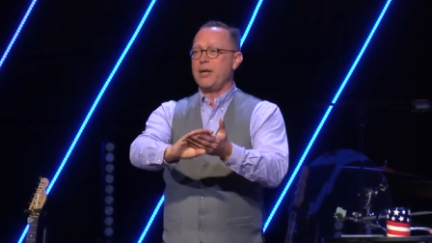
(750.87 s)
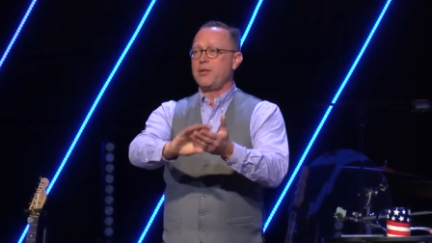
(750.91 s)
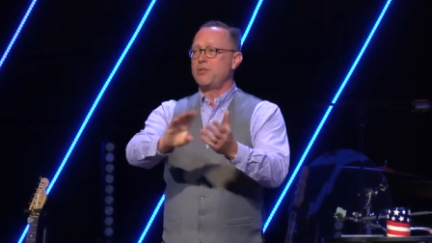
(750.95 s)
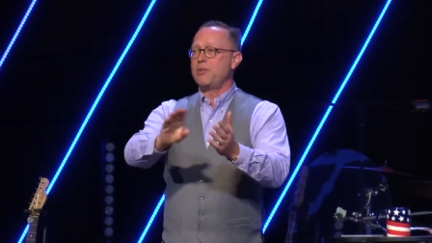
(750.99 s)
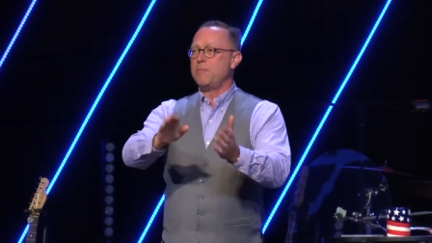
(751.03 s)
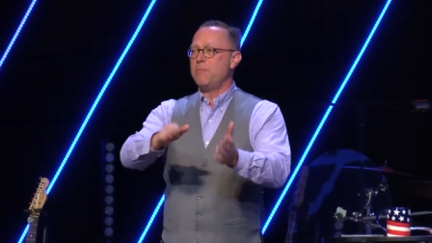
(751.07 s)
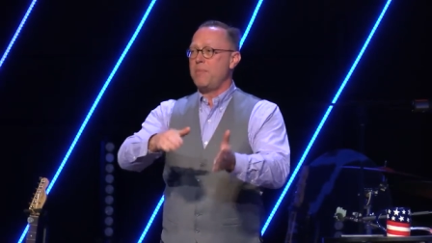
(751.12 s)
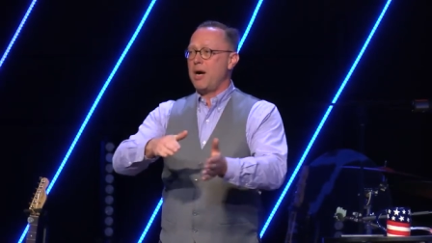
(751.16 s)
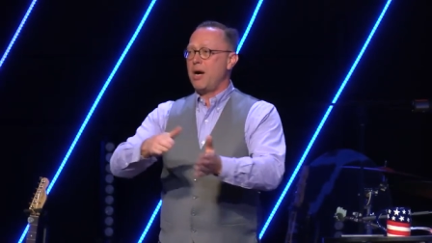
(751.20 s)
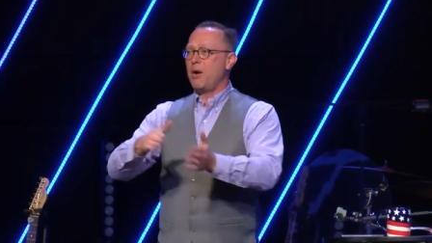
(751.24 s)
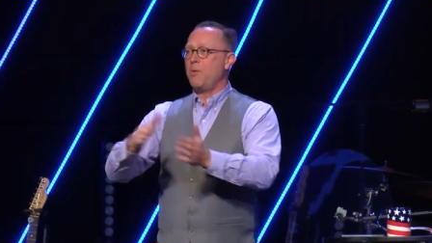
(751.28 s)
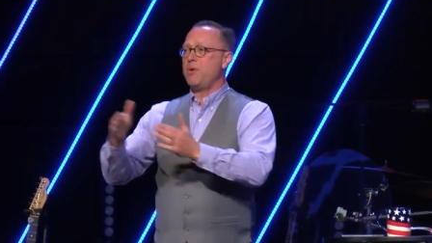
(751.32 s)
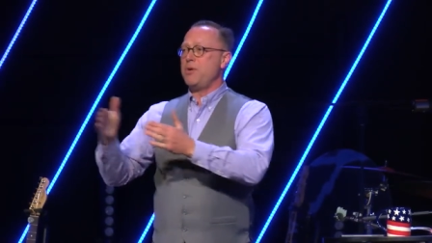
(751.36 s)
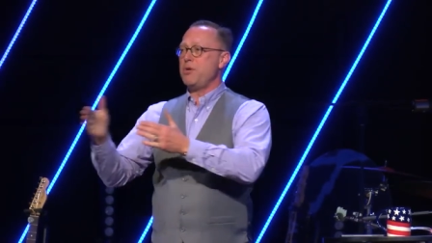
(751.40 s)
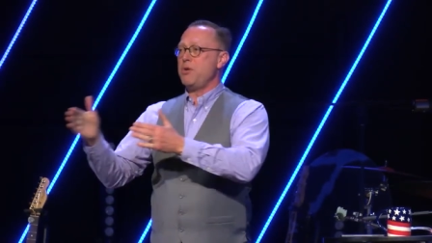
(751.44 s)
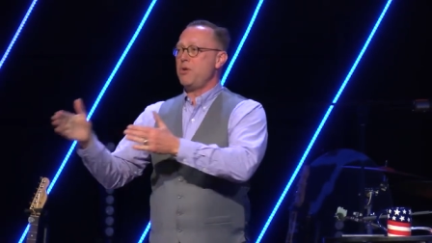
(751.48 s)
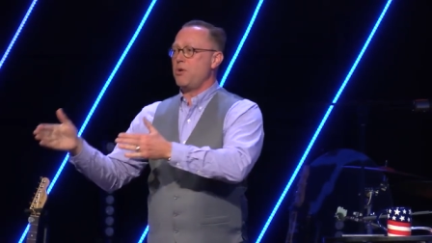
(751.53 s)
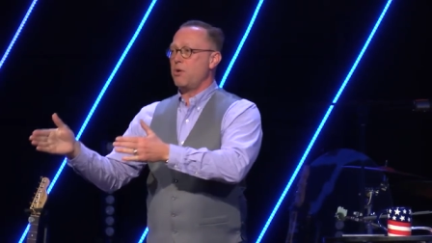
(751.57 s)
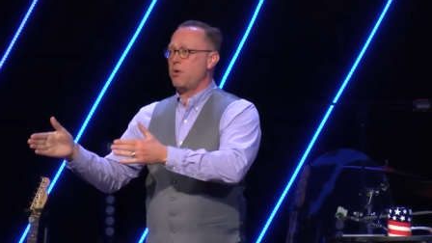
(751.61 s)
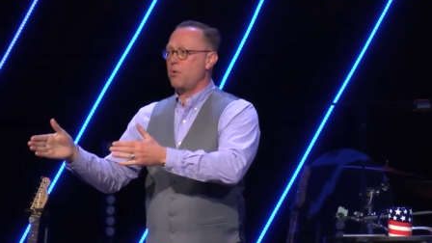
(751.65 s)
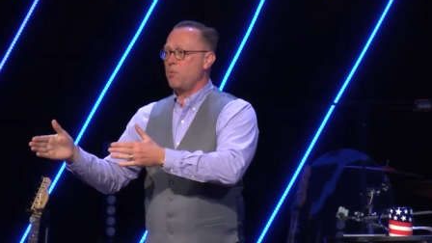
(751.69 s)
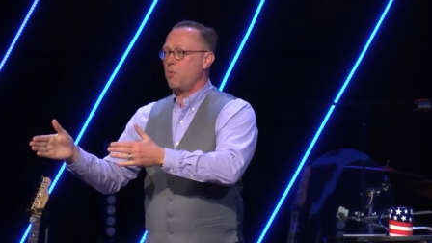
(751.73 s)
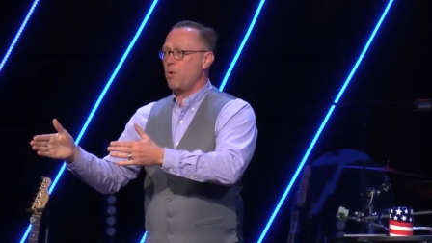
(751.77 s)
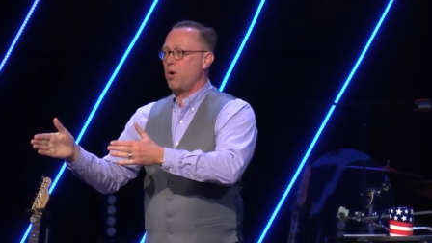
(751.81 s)
Tomorrow, when you
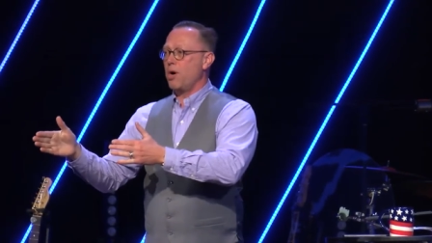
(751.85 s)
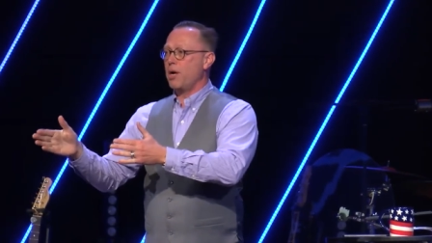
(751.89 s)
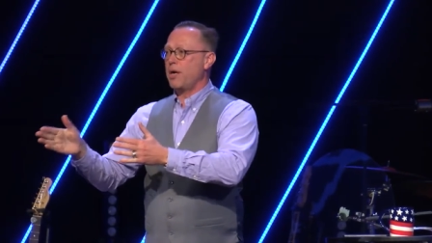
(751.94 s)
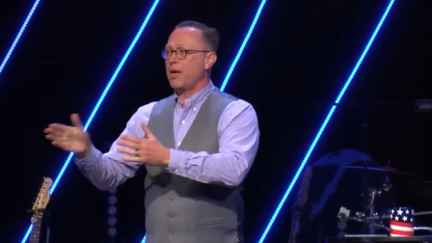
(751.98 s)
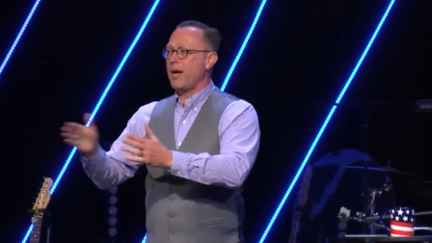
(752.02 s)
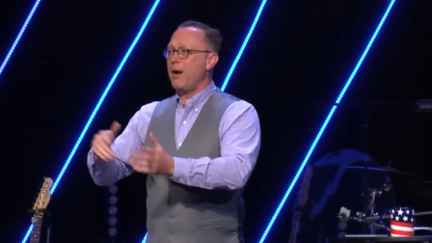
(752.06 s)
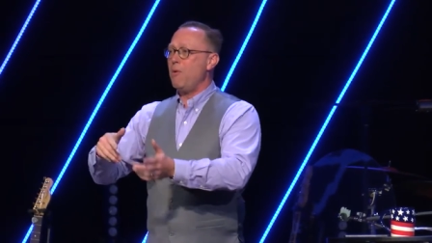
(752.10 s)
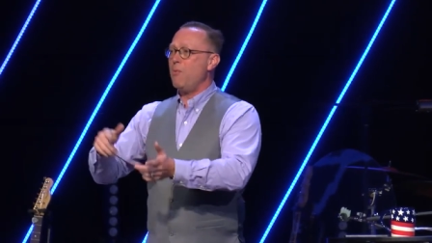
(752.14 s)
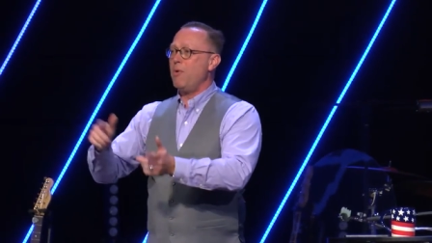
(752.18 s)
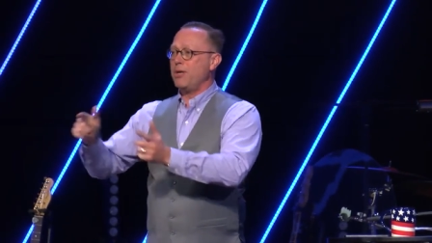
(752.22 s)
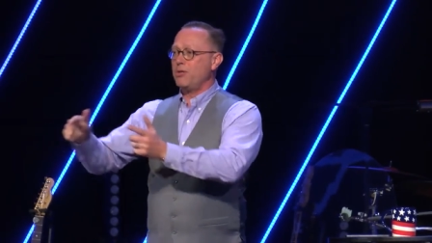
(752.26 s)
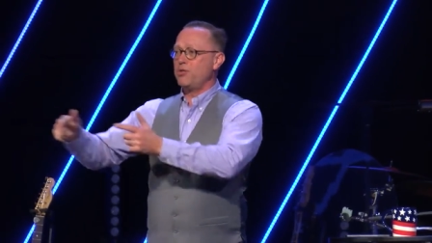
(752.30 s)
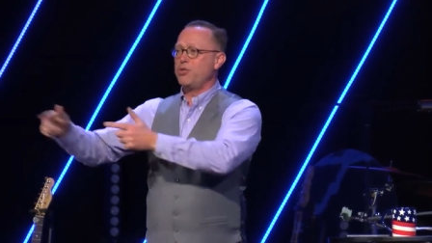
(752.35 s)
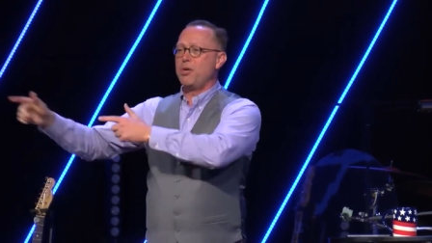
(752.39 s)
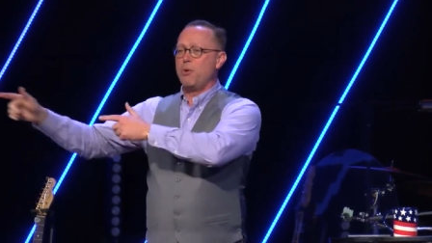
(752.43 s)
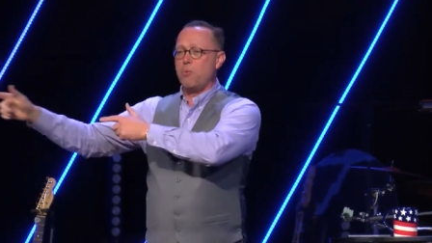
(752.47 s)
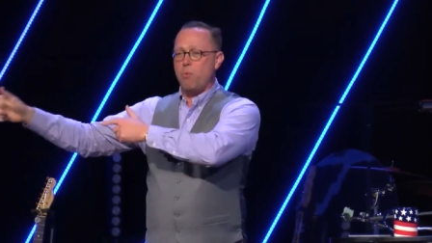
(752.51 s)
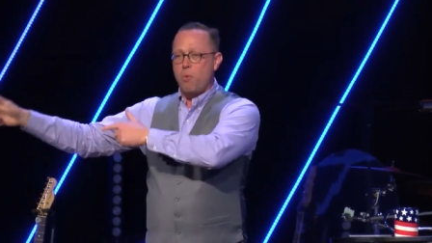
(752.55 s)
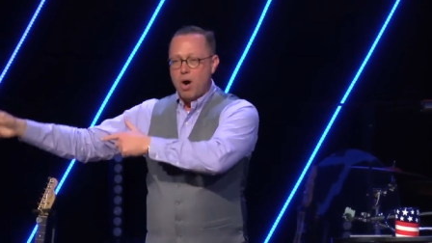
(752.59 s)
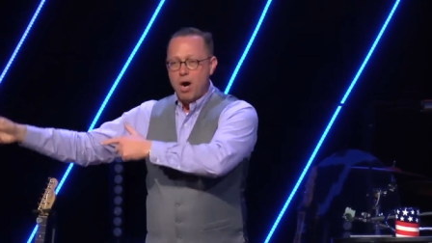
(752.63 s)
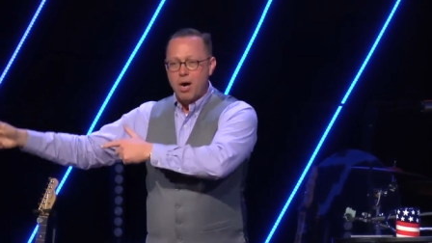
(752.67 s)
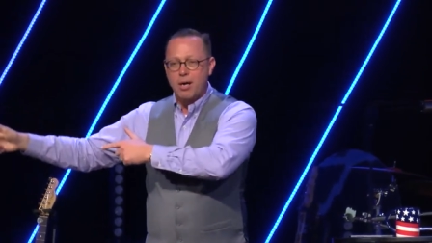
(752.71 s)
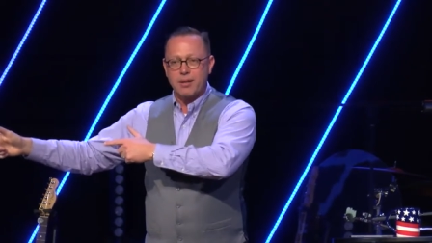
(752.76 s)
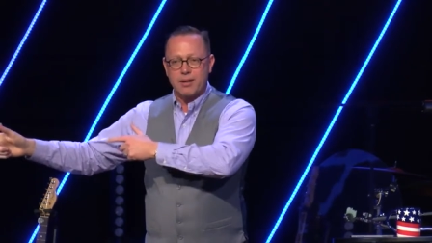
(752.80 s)
go to work, I want you to
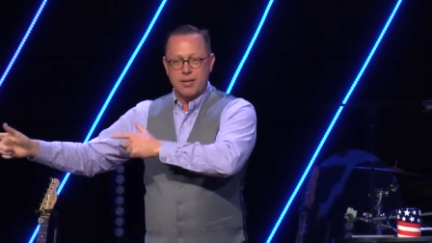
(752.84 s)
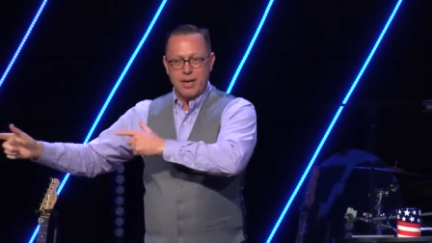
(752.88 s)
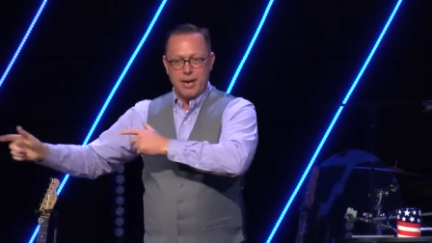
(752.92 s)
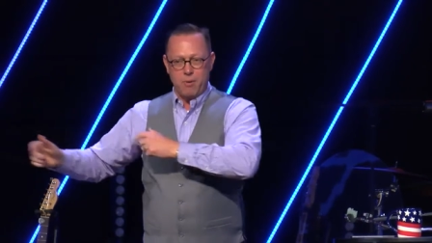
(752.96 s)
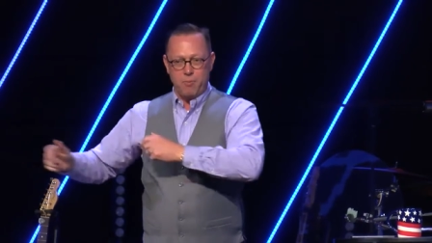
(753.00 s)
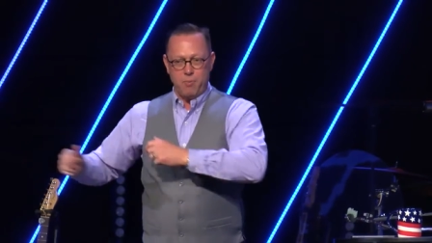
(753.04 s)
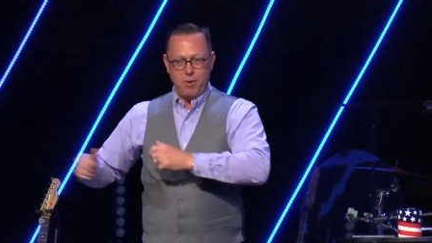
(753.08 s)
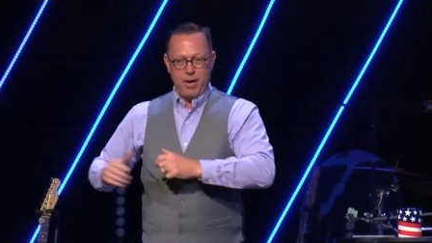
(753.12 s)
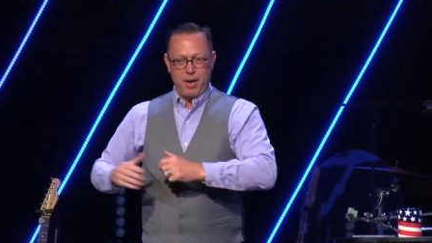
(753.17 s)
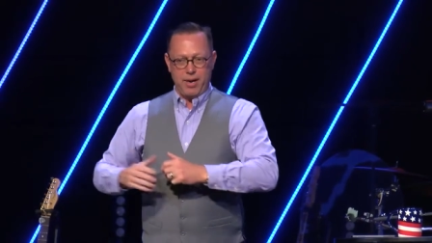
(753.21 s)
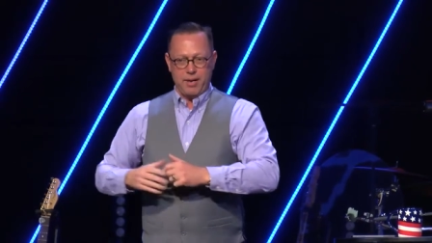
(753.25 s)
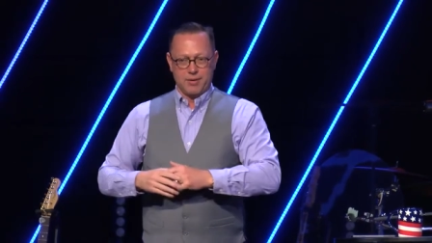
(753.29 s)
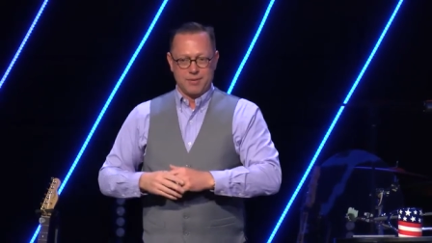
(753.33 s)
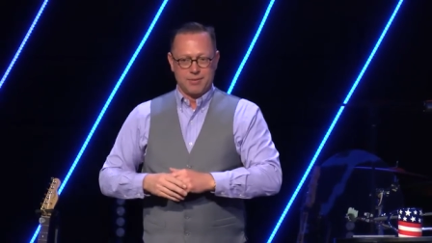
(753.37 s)
walk that way.